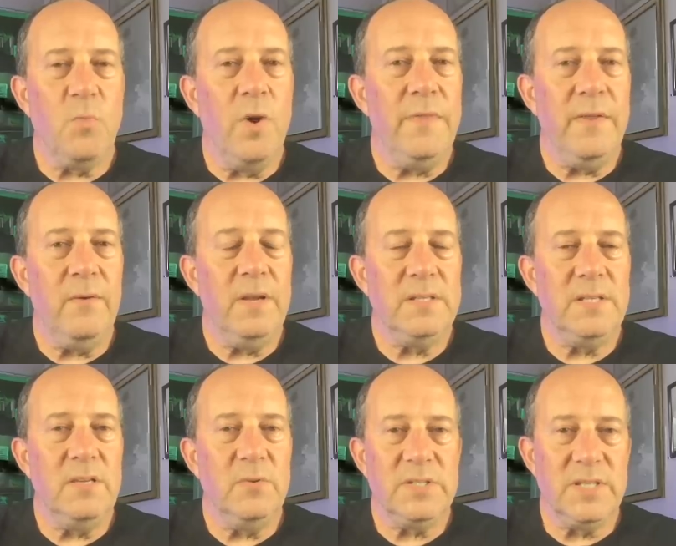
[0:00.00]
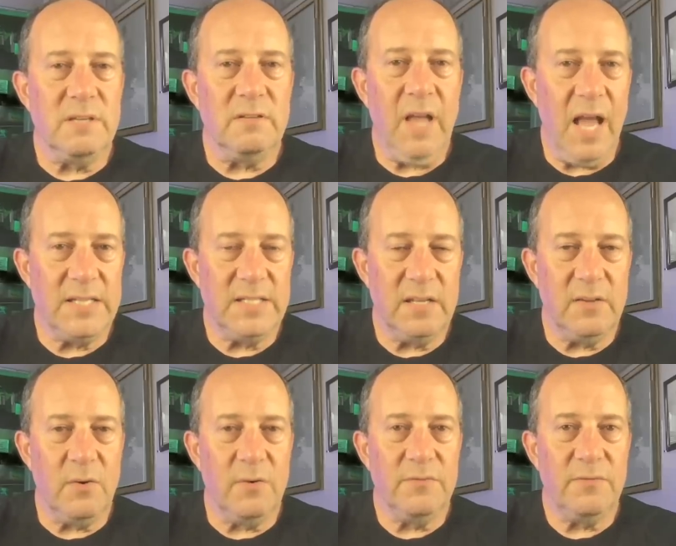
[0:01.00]
One theory is they do a single casting of
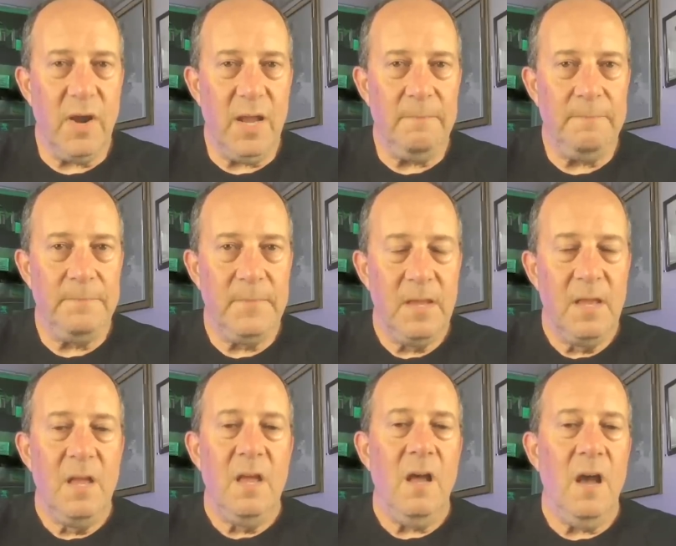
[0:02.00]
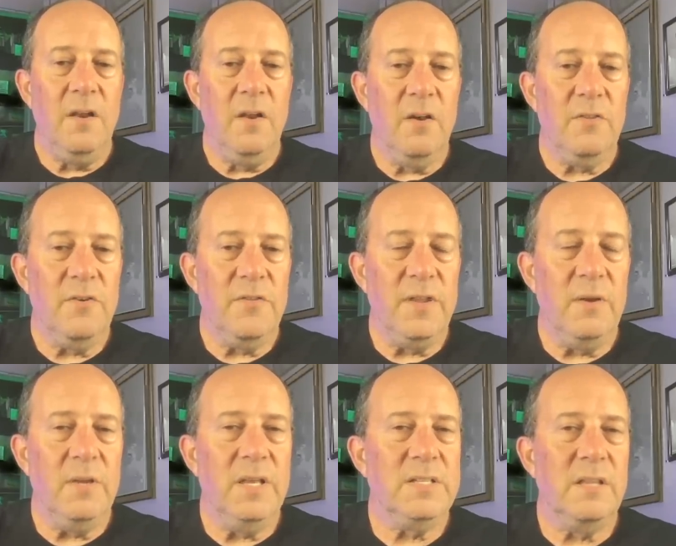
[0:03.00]
the whole frame. Another
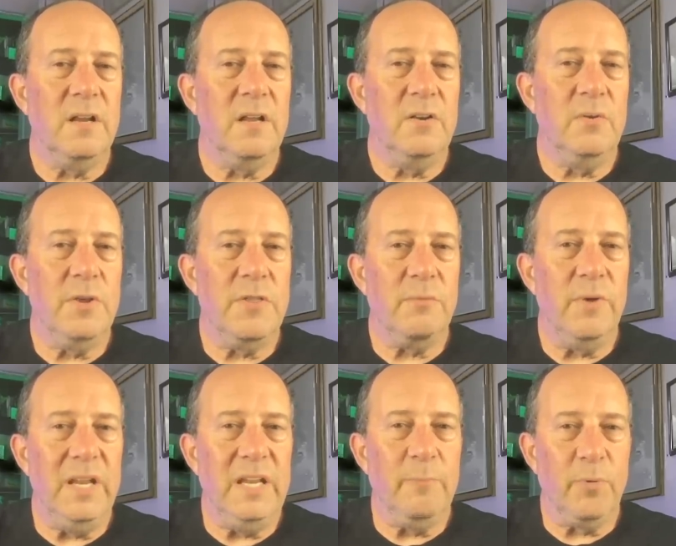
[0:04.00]
theory is that they're going to do a 3D